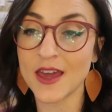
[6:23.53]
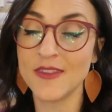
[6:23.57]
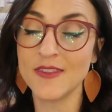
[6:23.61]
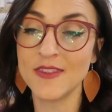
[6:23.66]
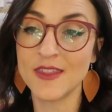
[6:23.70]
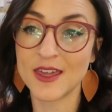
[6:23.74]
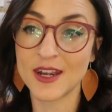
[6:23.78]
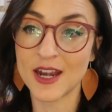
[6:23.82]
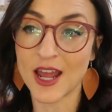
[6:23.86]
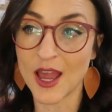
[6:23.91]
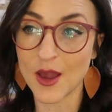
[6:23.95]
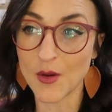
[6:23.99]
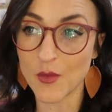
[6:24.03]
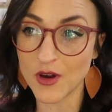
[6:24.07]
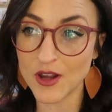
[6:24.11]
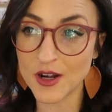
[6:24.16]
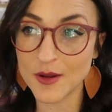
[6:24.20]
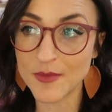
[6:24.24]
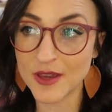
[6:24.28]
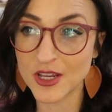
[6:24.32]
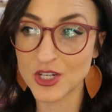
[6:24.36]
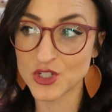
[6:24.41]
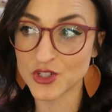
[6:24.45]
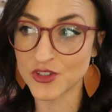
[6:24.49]
And then I
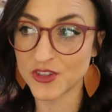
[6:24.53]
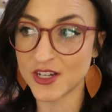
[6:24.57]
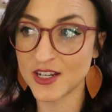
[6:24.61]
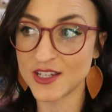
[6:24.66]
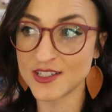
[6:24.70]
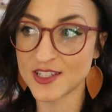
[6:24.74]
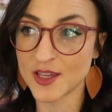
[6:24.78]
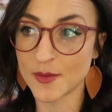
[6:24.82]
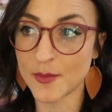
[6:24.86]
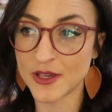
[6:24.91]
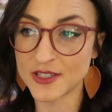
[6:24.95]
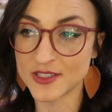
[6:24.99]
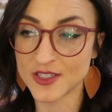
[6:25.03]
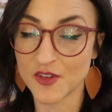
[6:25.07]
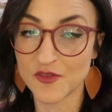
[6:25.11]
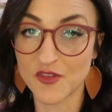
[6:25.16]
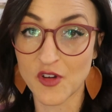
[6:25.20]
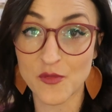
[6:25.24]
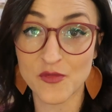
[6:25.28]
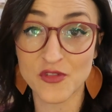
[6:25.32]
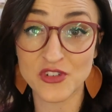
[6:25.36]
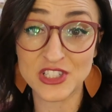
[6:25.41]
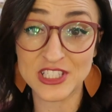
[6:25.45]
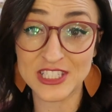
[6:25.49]
want to make sure that I set
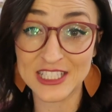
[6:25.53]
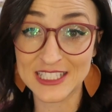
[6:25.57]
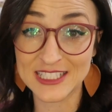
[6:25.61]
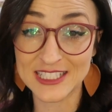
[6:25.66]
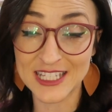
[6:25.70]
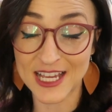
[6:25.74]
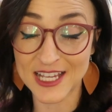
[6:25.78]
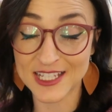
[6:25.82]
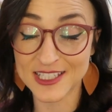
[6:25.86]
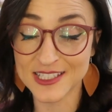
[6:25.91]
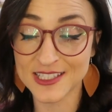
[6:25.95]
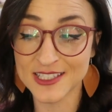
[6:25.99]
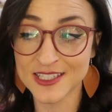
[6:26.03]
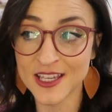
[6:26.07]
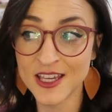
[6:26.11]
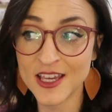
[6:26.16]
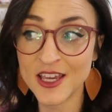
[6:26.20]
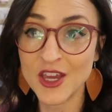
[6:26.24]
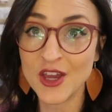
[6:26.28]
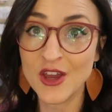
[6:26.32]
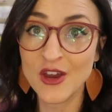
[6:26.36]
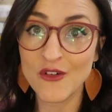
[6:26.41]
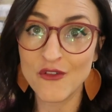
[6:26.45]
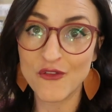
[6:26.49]
myself up for success
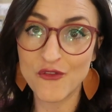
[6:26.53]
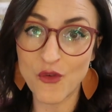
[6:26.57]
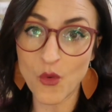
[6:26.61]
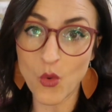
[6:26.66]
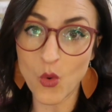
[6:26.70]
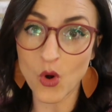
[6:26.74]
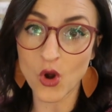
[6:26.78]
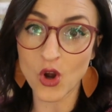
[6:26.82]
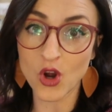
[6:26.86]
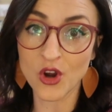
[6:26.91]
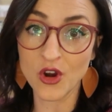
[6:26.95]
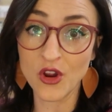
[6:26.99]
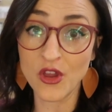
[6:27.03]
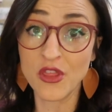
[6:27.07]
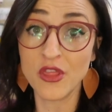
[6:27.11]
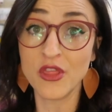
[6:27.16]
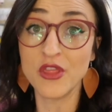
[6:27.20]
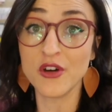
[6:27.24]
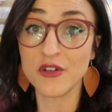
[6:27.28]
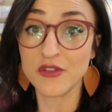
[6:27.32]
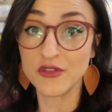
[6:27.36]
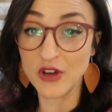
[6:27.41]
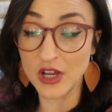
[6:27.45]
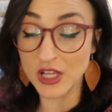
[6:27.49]
for
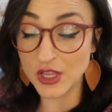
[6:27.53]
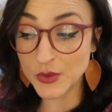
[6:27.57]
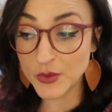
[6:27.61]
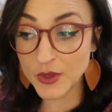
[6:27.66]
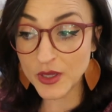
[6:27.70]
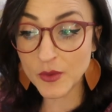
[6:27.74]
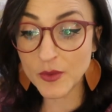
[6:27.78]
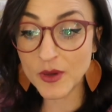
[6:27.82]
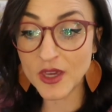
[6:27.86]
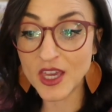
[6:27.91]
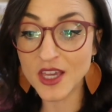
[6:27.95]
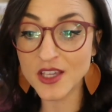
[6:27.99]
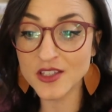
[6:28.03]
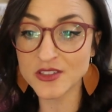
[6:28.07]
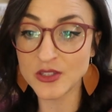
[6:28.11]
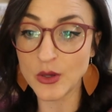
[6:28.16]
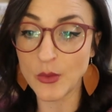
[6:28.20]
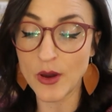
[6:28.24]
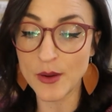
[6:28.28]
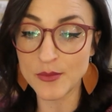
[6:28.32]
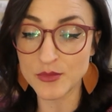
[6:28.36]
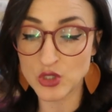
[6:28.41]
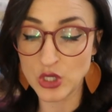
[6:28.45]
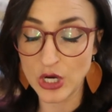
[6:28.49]
the following week.
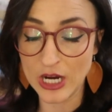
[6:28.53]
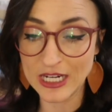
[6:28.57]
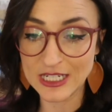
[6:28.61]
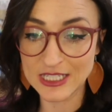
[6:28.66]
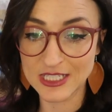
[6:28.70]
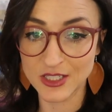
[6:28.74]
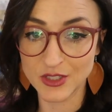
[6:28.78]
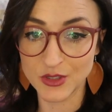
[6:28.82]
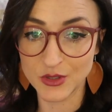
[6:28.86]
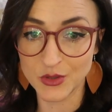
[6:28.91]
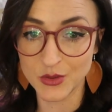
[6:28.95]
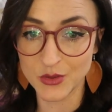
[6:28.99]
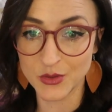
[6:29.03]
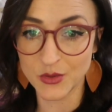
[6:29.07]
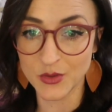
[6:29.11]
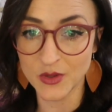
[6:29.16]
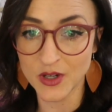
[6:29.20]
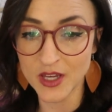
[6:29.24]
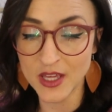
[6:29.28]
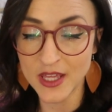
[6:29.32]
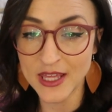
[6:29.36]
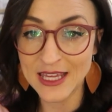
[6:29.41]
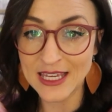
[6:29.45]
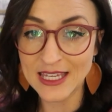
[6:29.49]
So I'm trying
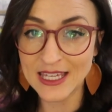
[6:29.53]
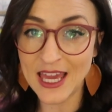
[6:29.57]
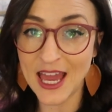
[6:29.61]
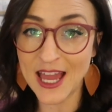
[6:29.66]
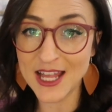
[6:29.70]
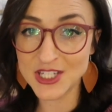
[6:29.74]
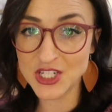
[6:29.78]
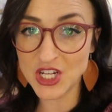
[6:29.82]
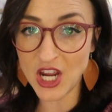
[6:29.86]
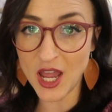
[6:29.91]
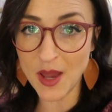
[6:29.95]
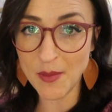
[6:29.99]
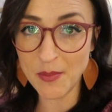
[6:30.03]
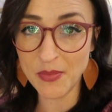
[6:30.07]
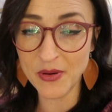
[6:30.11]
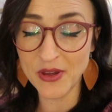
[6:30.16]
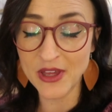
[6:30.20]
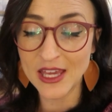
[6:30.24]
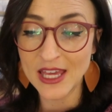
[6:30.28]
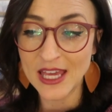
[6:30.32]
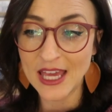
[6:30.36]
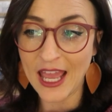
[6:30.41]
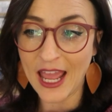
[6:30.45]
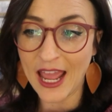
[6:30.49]
to catch up
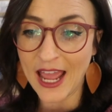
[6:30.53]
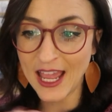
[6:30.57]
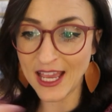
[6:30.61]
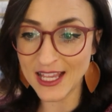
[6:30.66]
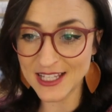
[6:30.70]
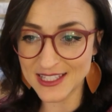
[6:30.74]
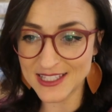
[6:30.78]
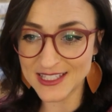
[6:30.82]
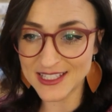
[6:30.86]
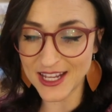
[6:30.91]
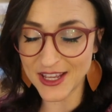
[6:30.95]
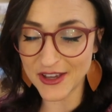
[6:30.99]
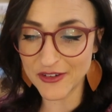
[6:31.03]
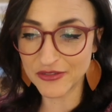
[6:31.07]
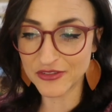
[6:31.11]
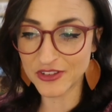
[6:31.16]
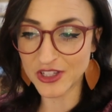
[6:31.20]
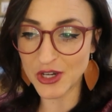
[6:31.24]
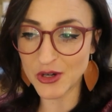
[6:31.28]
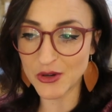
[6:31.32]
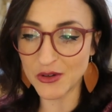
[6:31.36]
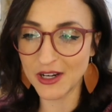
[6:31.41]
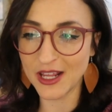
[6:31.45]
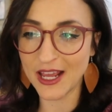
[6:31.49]
and stay
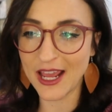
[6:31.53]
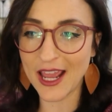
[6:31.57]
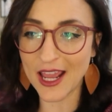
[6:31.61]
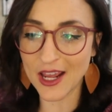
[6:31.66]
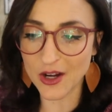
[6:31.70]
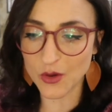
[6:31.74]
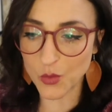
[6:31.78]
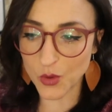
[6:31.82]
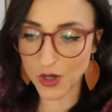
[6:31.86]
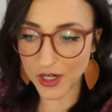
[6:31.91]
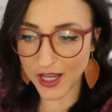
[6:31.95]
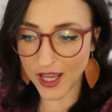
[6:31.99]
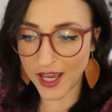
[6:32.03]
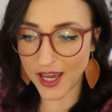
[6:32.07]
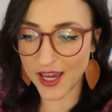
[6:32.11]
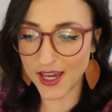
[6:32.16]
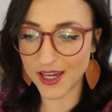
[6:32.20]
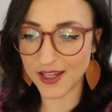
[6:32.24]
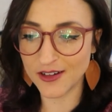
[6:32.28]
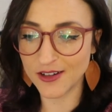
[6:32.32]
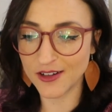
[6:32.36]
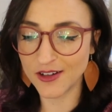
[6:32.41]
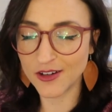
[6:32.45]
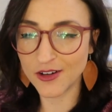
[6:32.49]
afloat and work
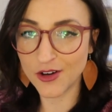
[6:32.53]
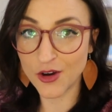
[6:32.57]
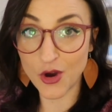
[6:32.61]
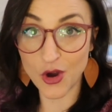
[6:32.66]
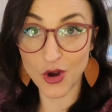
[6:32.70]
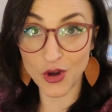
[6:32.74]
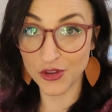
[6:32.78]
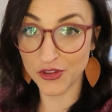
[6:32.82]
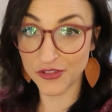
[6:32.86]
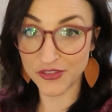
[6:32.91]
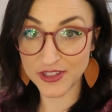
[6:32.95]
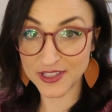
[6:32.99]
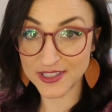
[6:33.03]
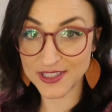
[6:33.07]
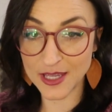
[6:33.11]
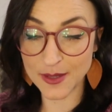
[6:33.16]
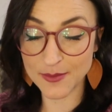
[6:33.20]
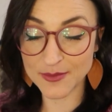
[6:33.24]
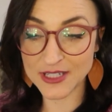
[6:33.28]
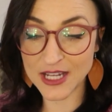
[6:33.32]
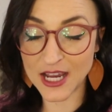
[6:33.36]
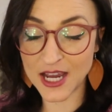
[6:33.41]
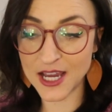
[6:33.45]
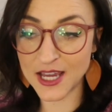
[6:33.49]
ahead all at the
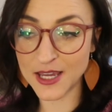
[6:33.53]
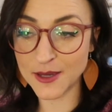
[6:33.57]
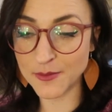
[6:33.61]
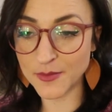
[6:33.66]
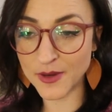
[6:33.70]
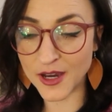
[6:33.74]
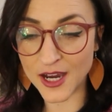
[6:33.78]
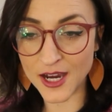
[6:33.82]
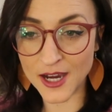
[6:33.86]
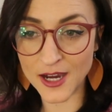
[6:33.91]
same time.